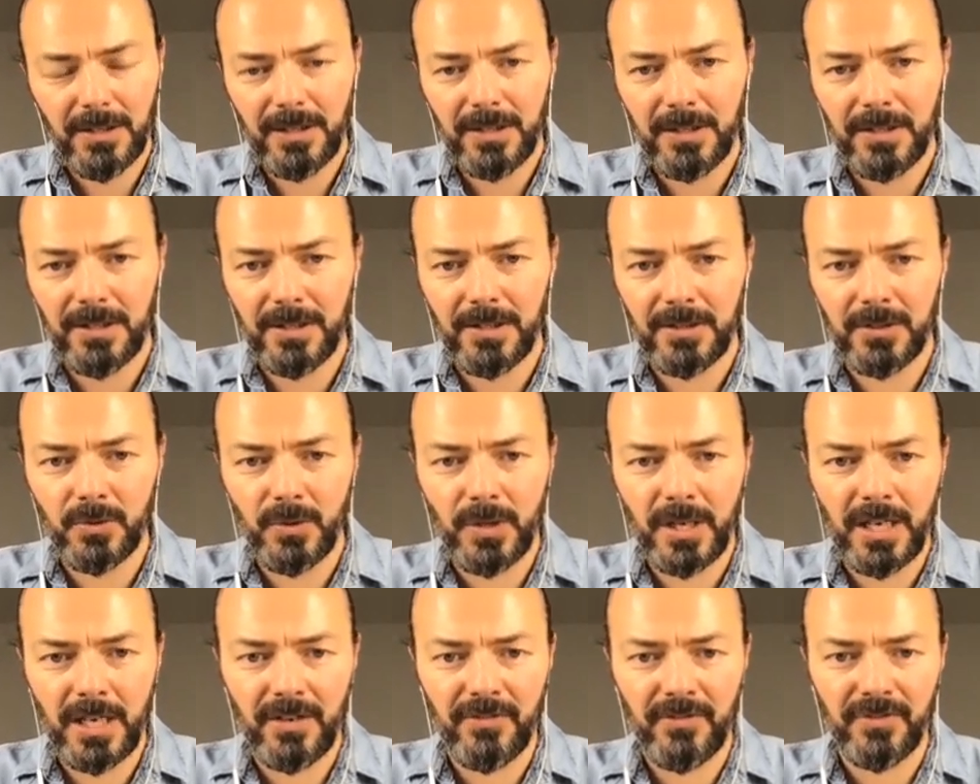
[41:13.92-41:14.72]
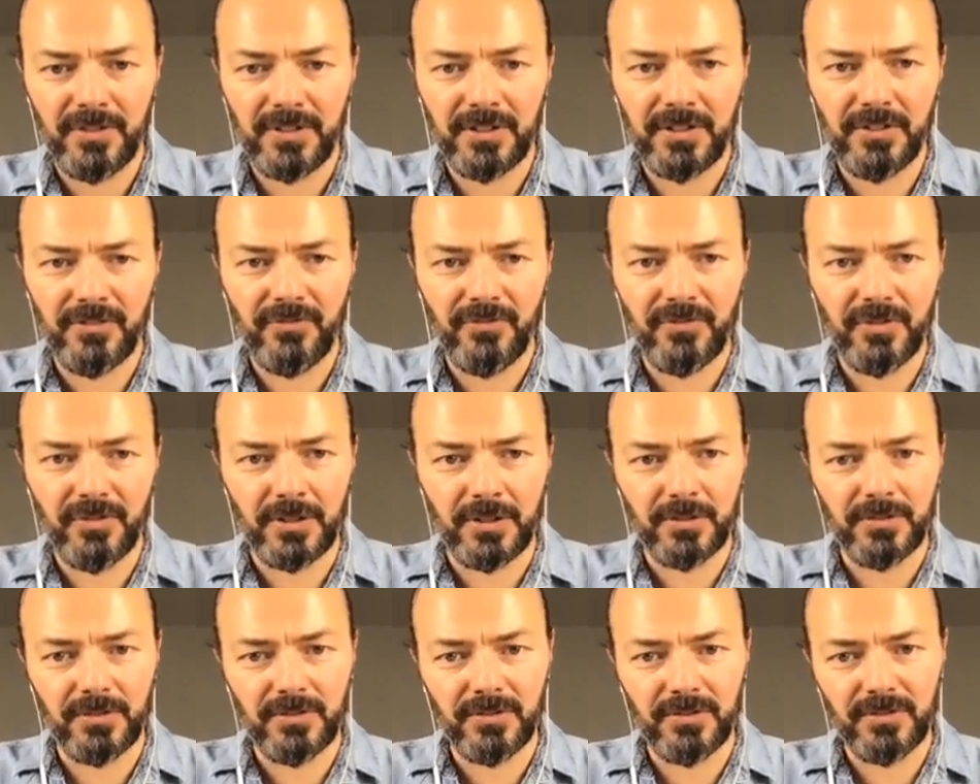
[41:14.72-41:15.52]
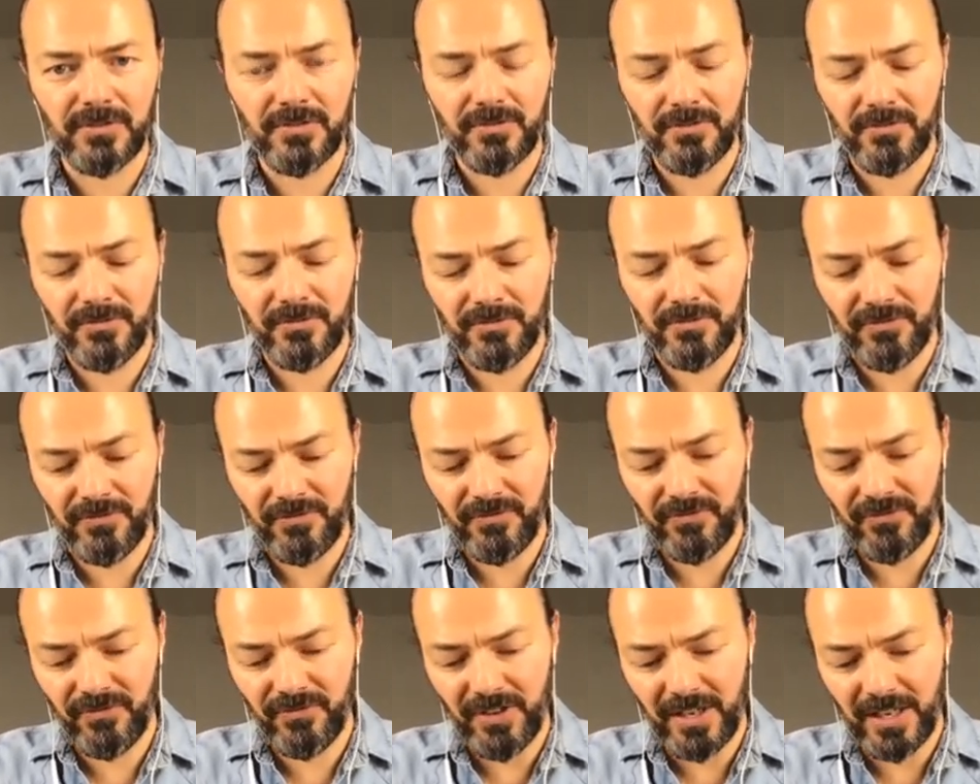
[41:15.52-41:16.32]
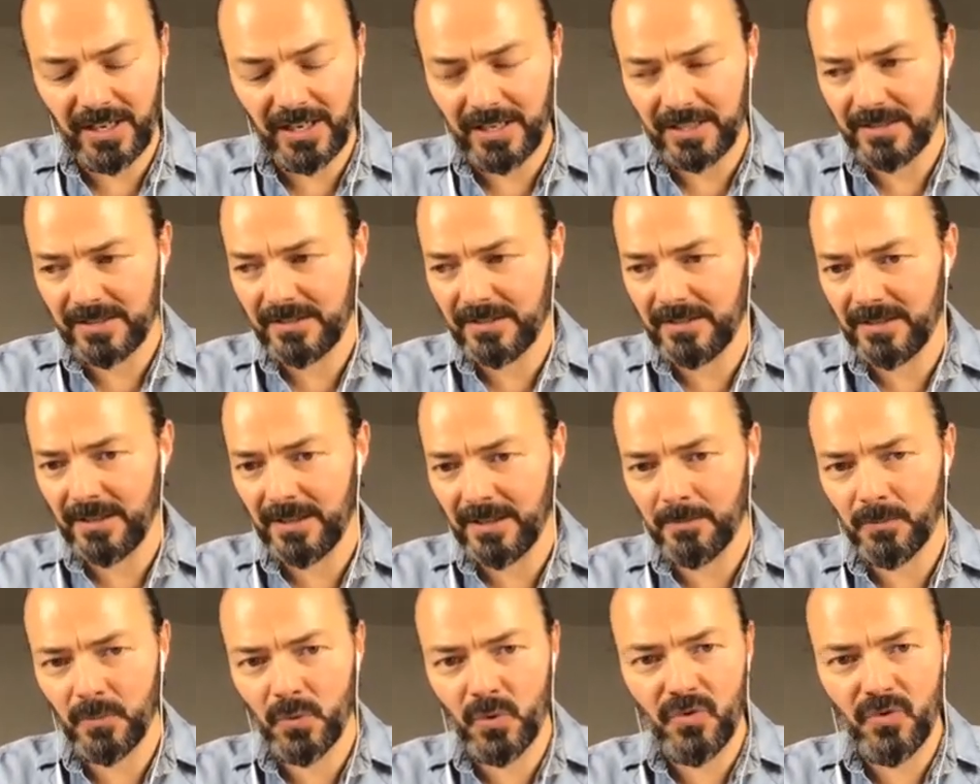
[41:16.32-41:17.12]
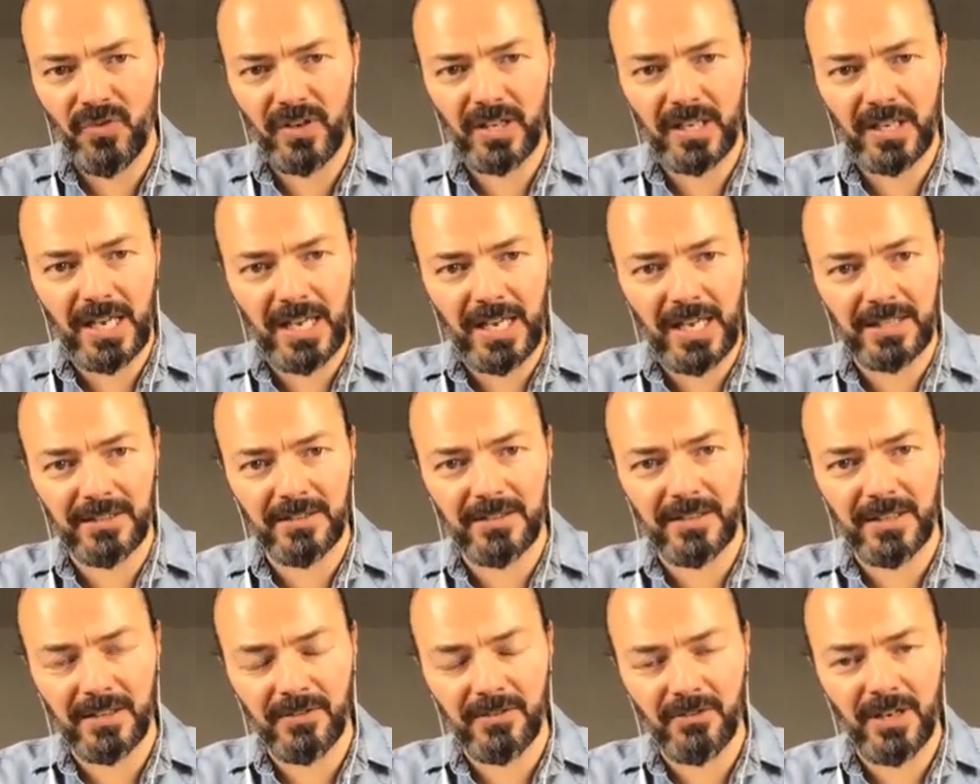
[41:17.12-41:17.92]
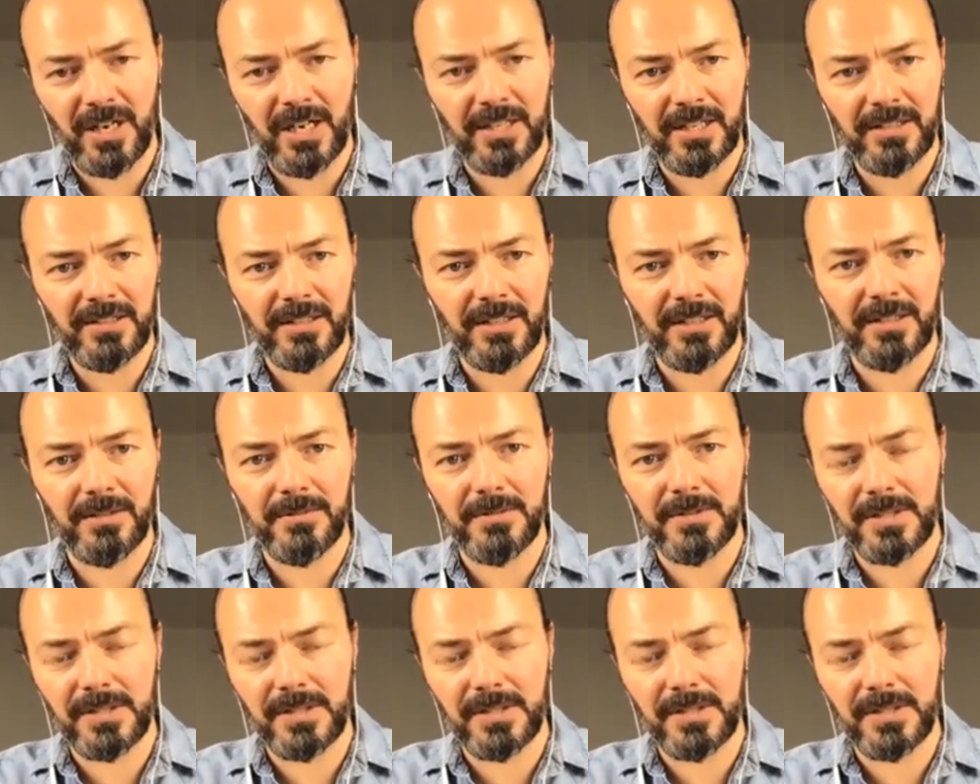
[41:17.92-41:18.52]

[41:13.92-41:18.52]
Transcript: Uh, you have a different fast uh, moving hand writing.